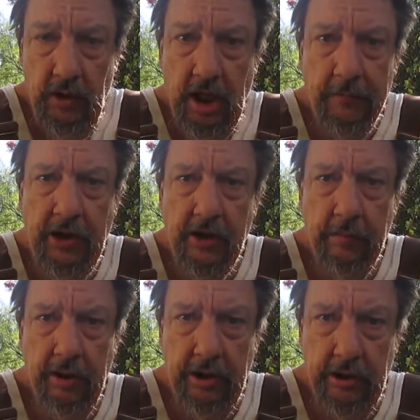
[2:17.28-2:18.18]
I'm talking
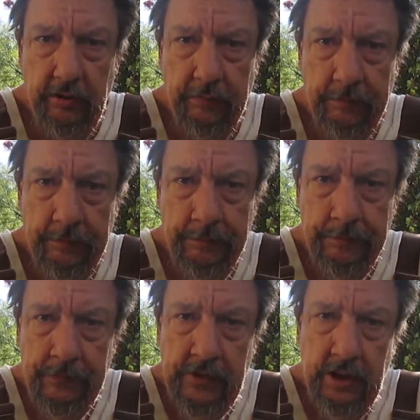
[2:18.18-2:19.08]
brand new.
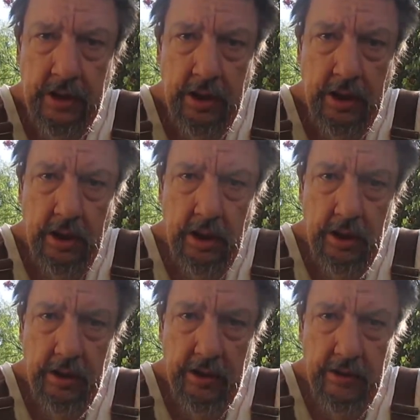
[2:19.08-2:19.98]

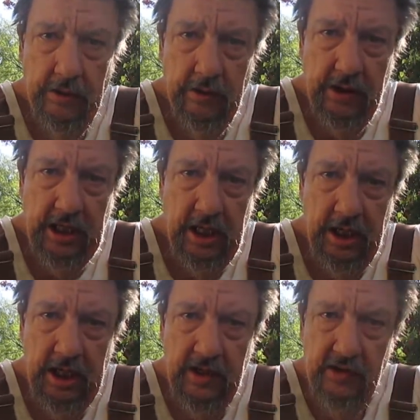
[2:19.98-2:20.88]
The Canon
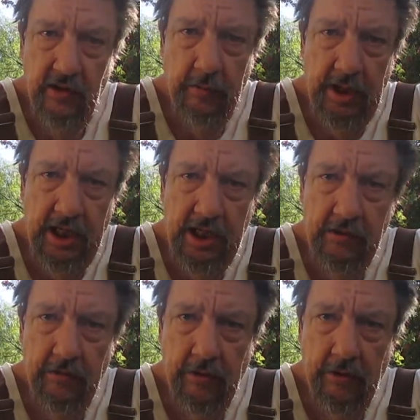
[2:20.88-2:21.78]
has no
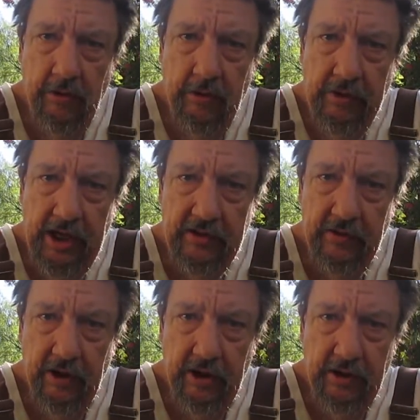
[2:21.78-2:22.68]
manual. That's
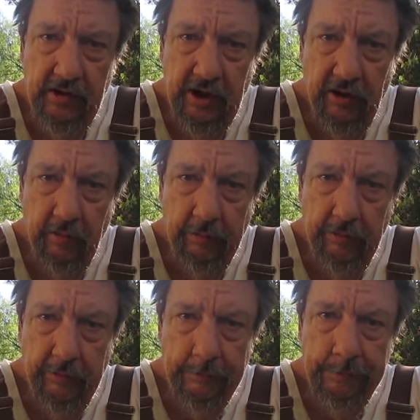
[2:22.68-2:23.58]
very
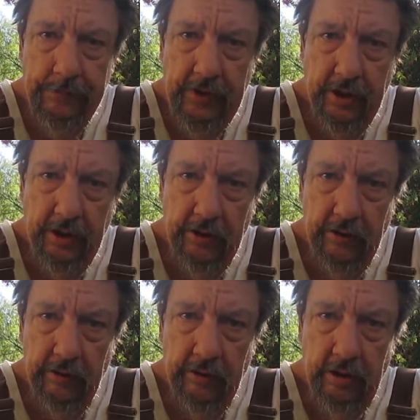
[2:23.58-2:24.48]
undesirable.
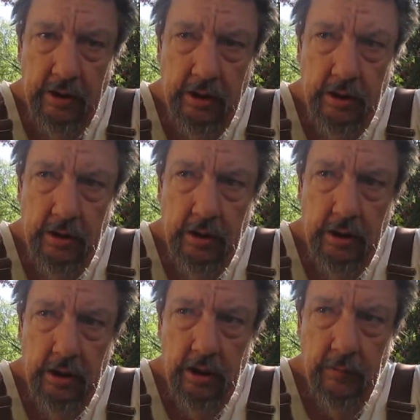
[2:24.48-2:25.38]
You
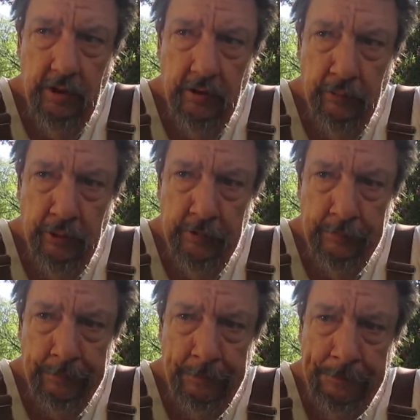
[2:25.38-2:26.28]
might want
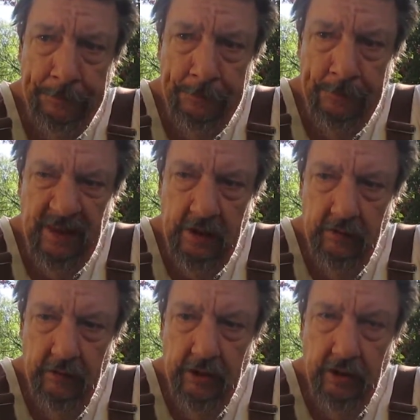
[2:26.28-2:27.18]
to
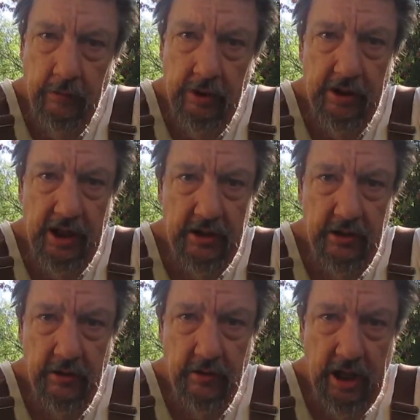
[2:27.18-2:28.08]
look at whether they
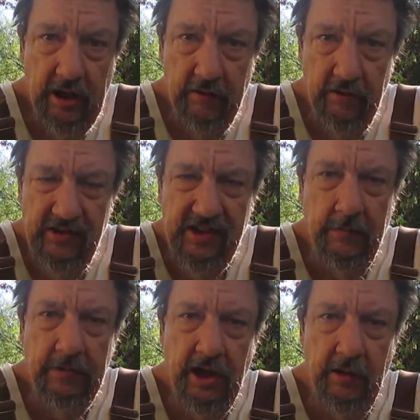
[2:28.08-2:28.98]
do have
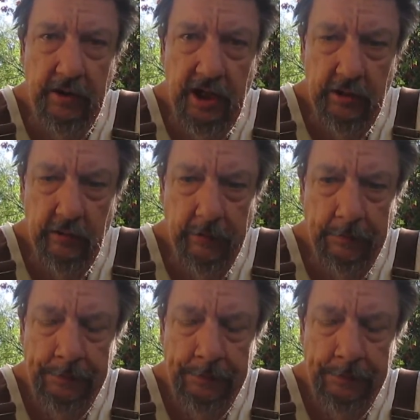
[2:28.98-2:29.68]
some kind of manual.